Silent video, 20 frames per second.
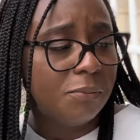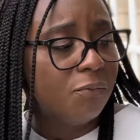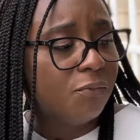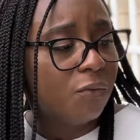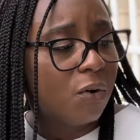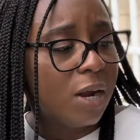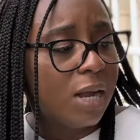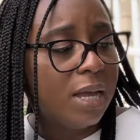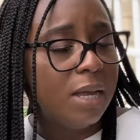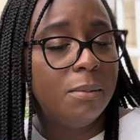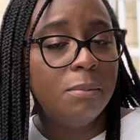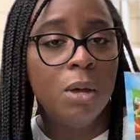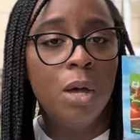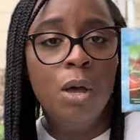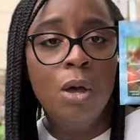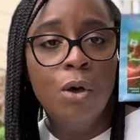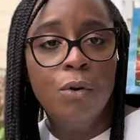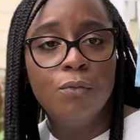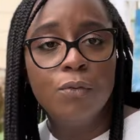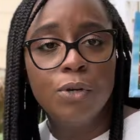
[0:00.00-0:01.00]
frame
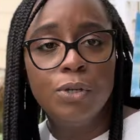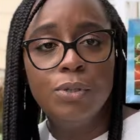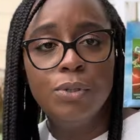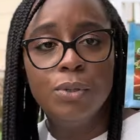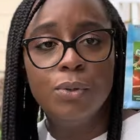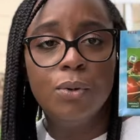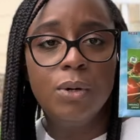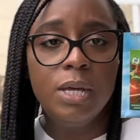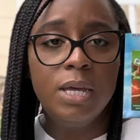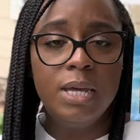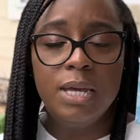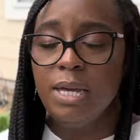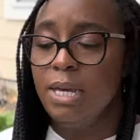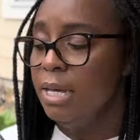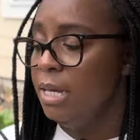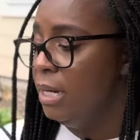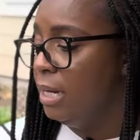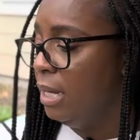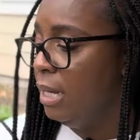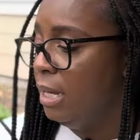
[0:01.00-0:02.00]
for you to go
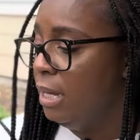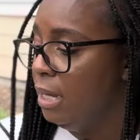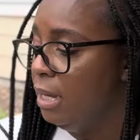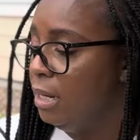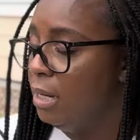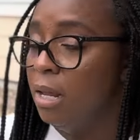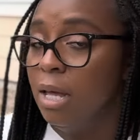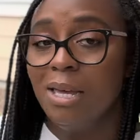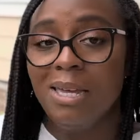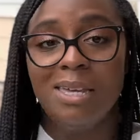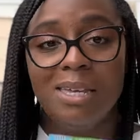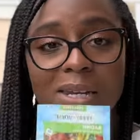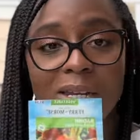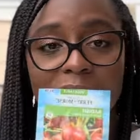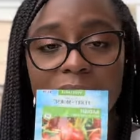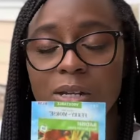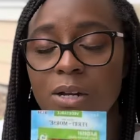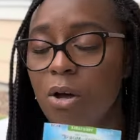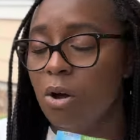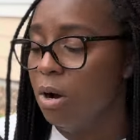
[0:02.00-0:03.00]
ahead and get a
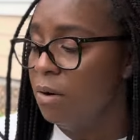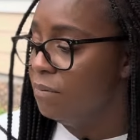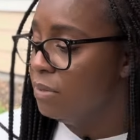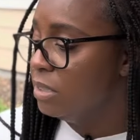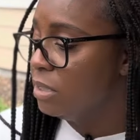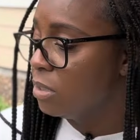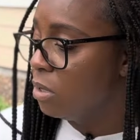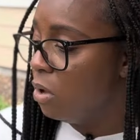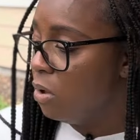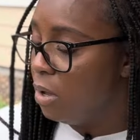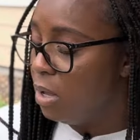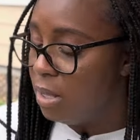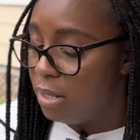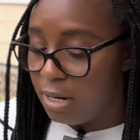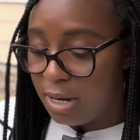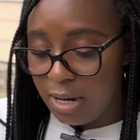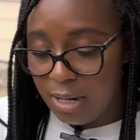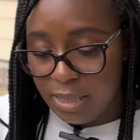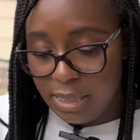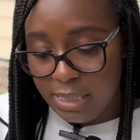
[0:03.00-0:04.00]
good harvest on
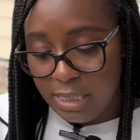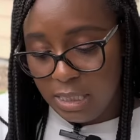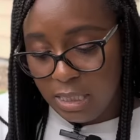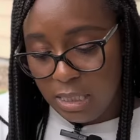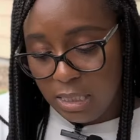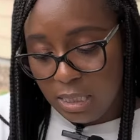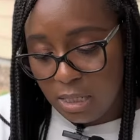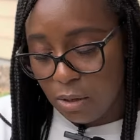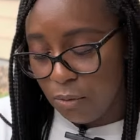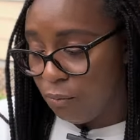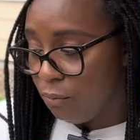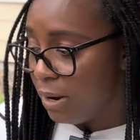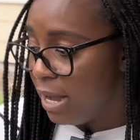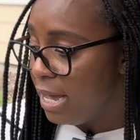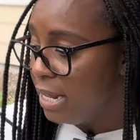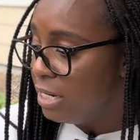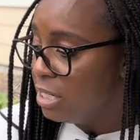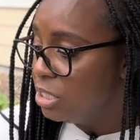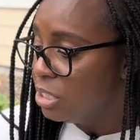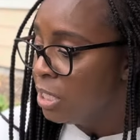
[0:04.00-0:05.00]
the
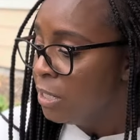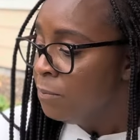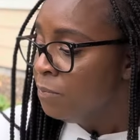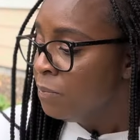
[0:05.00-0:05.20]
radish.